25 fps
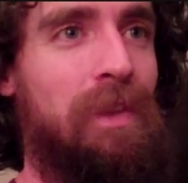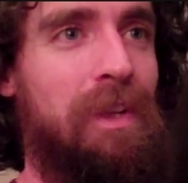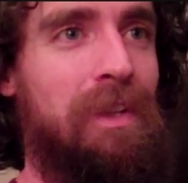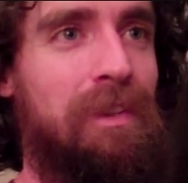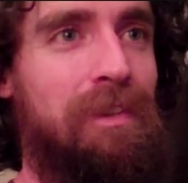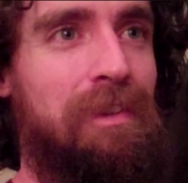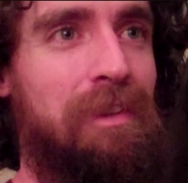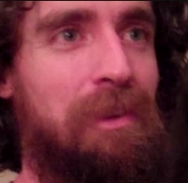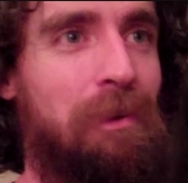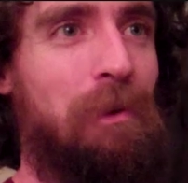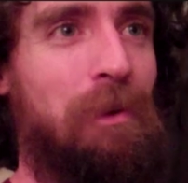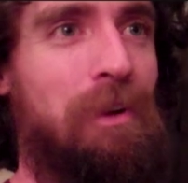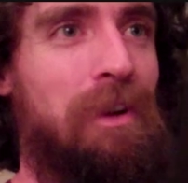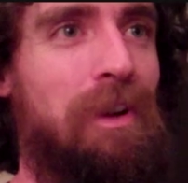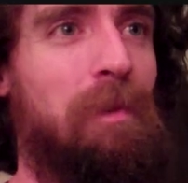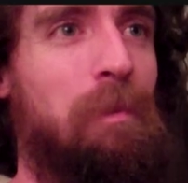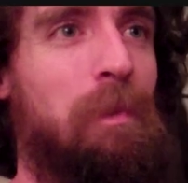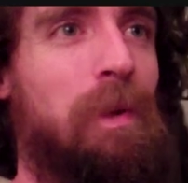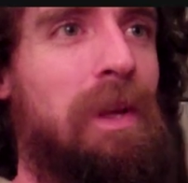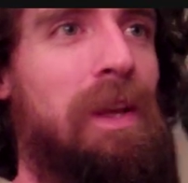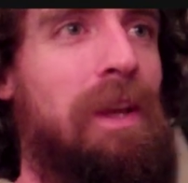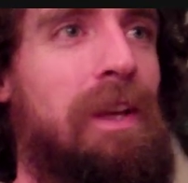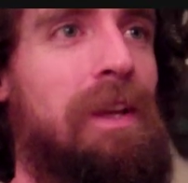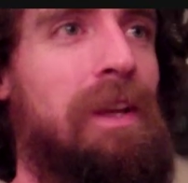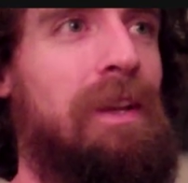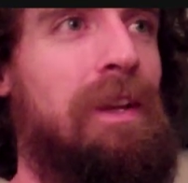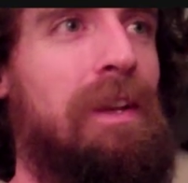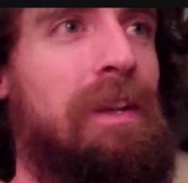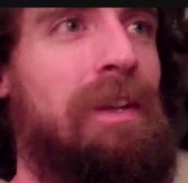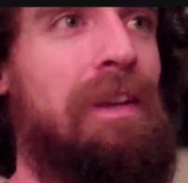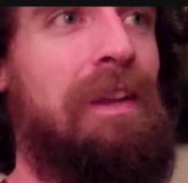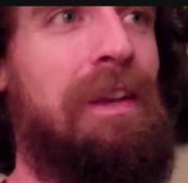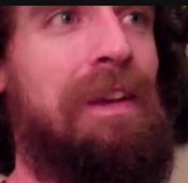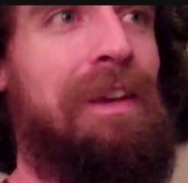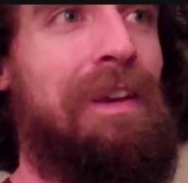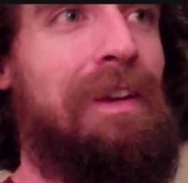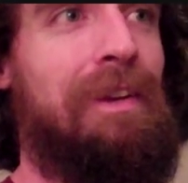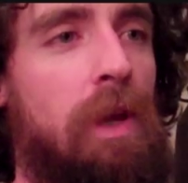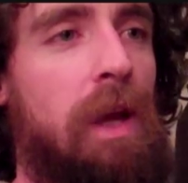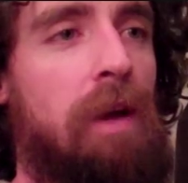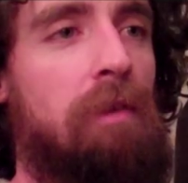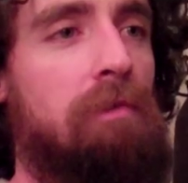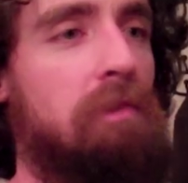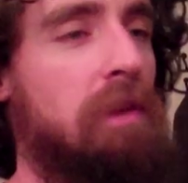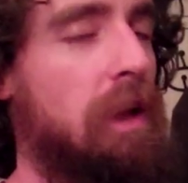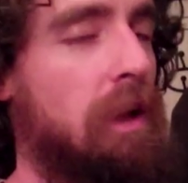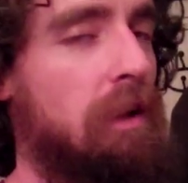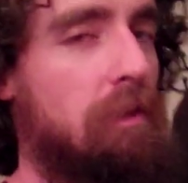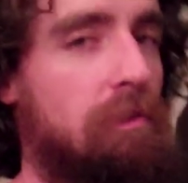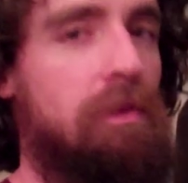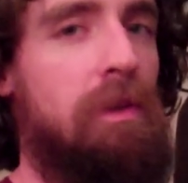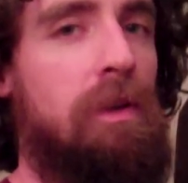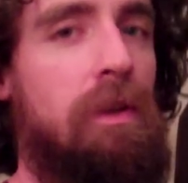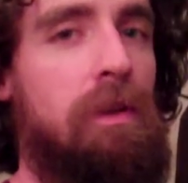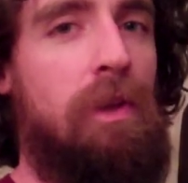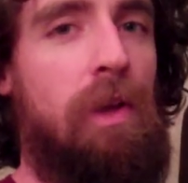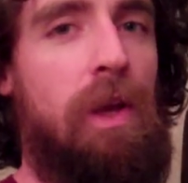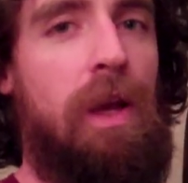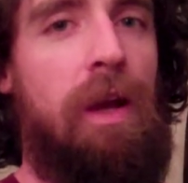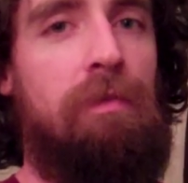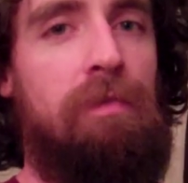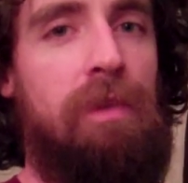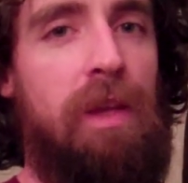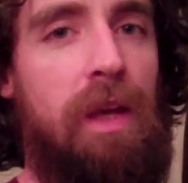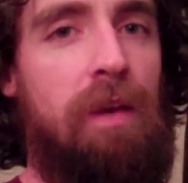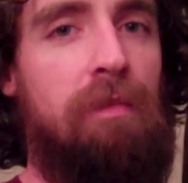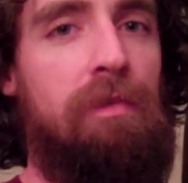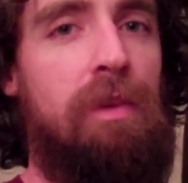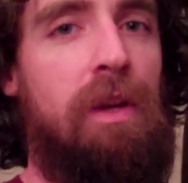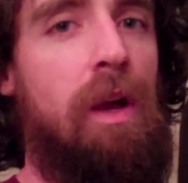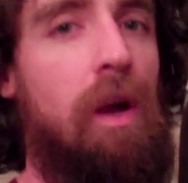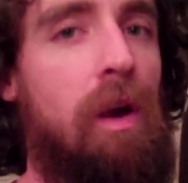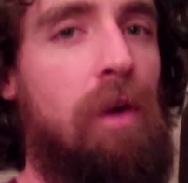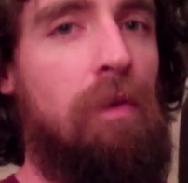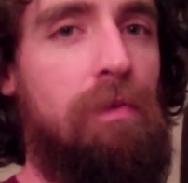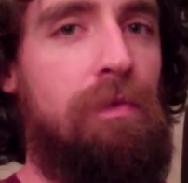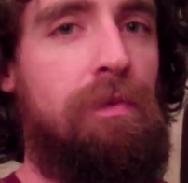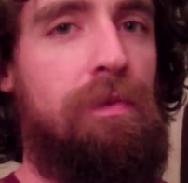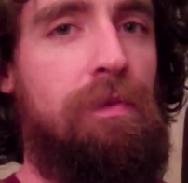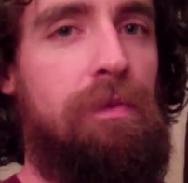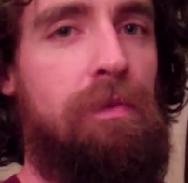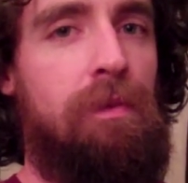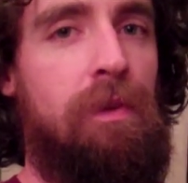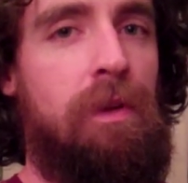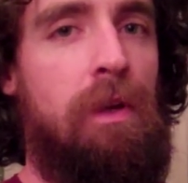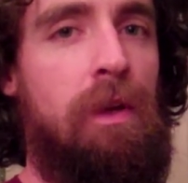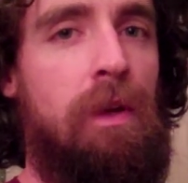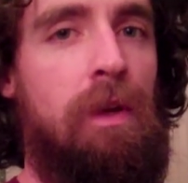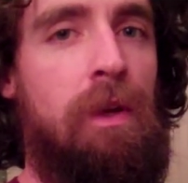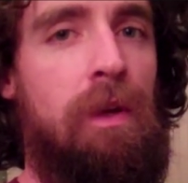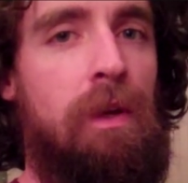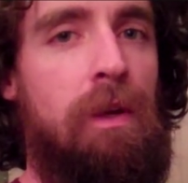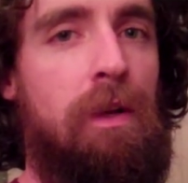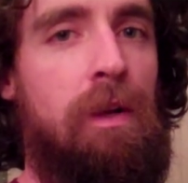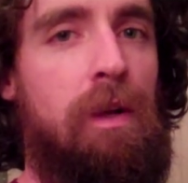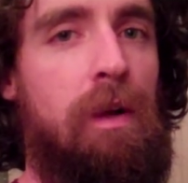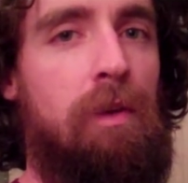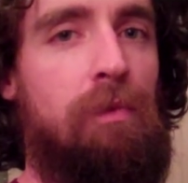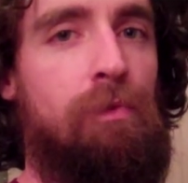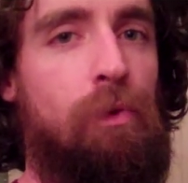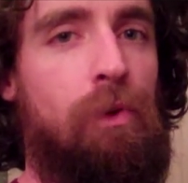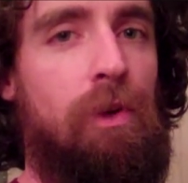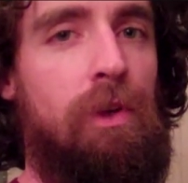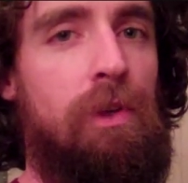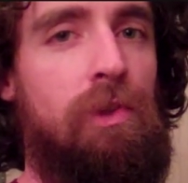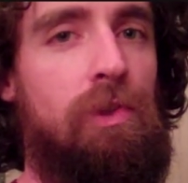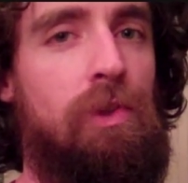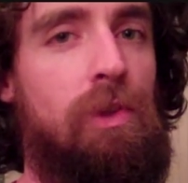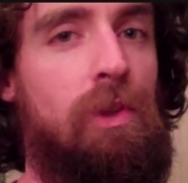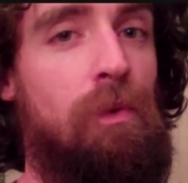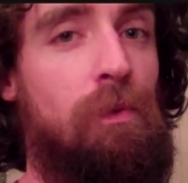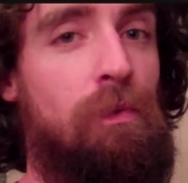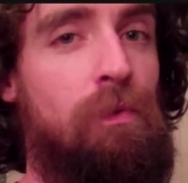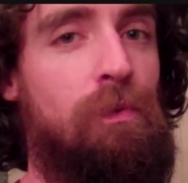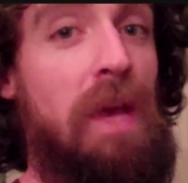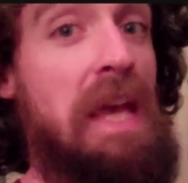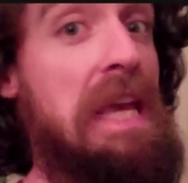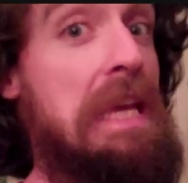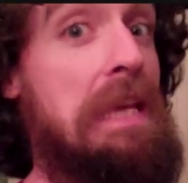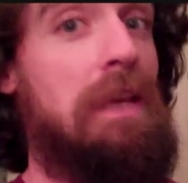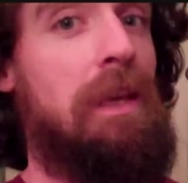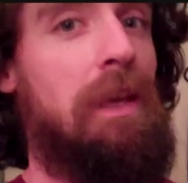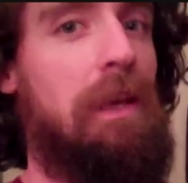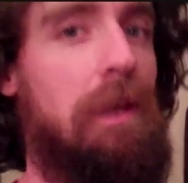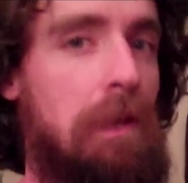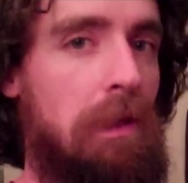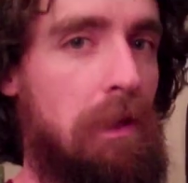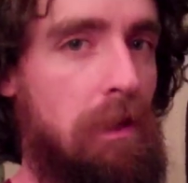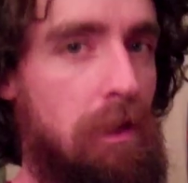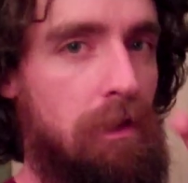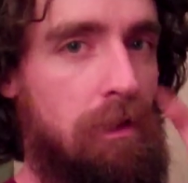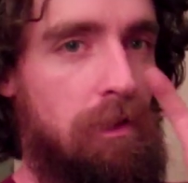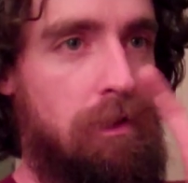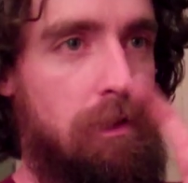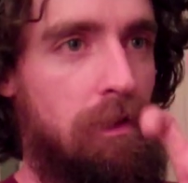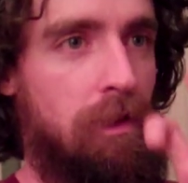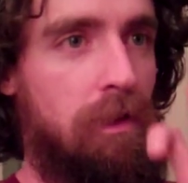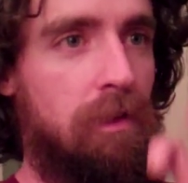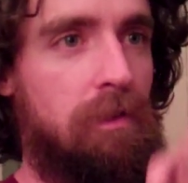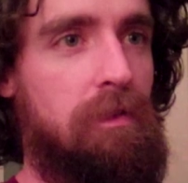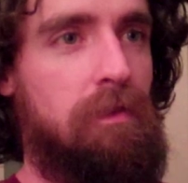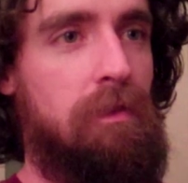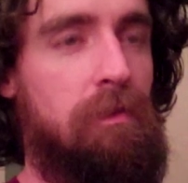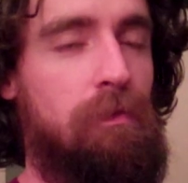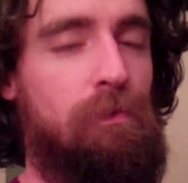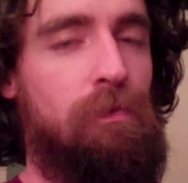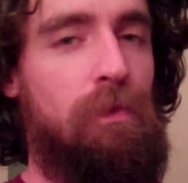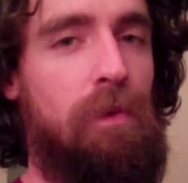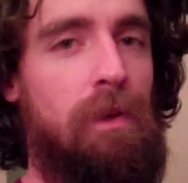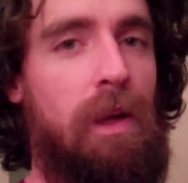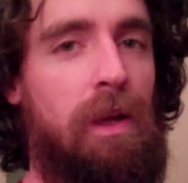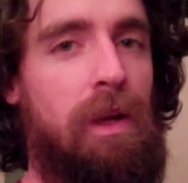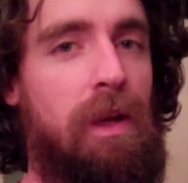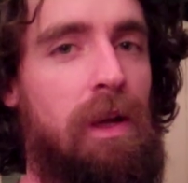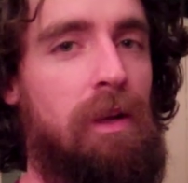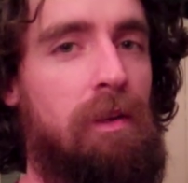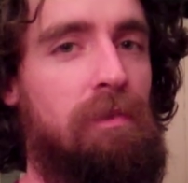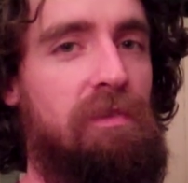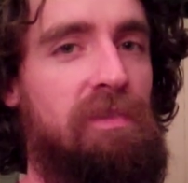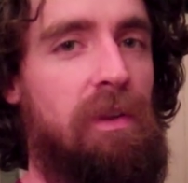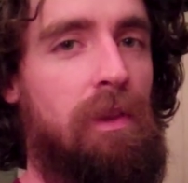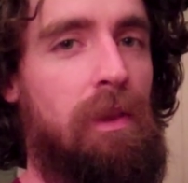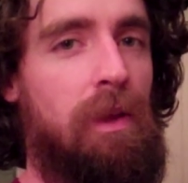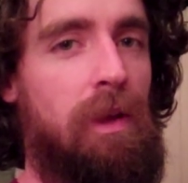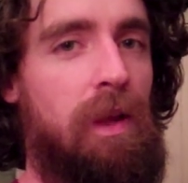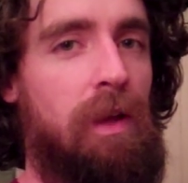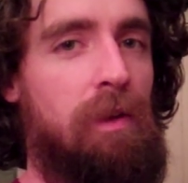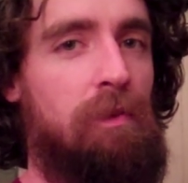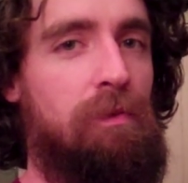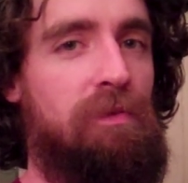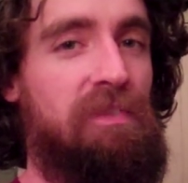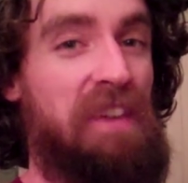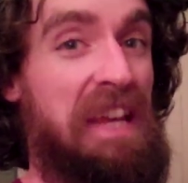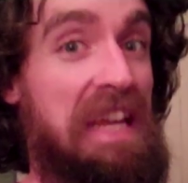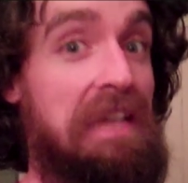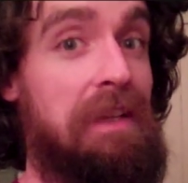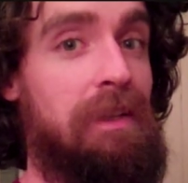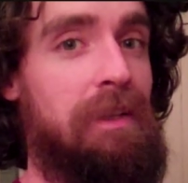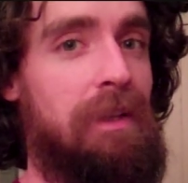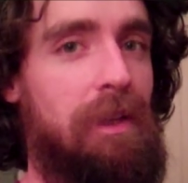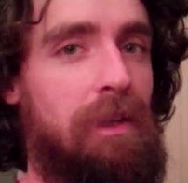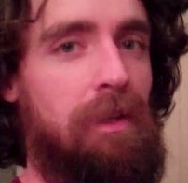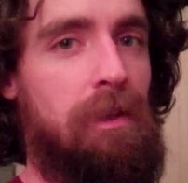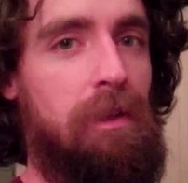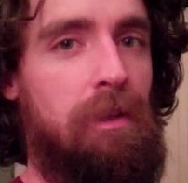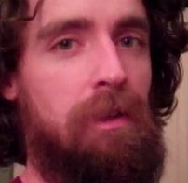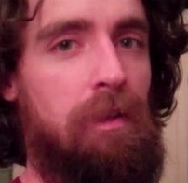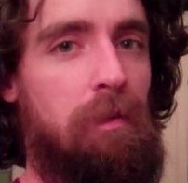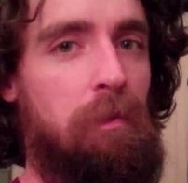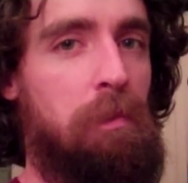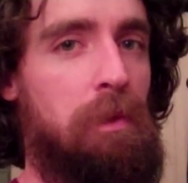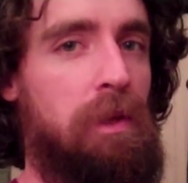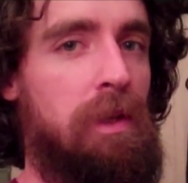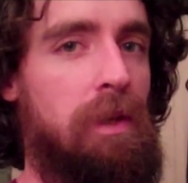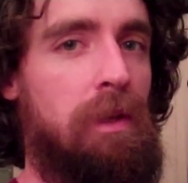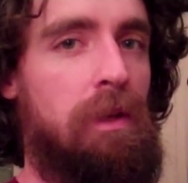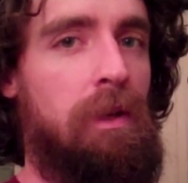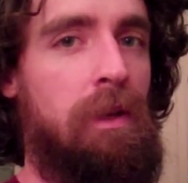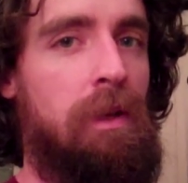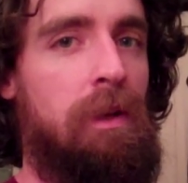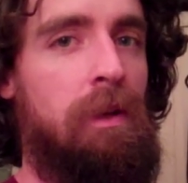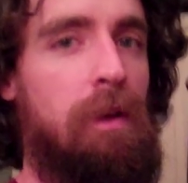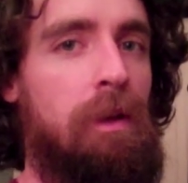It's still coming in. You have to have enough coverage to fake it. I kind of feel like I faked it a little bit.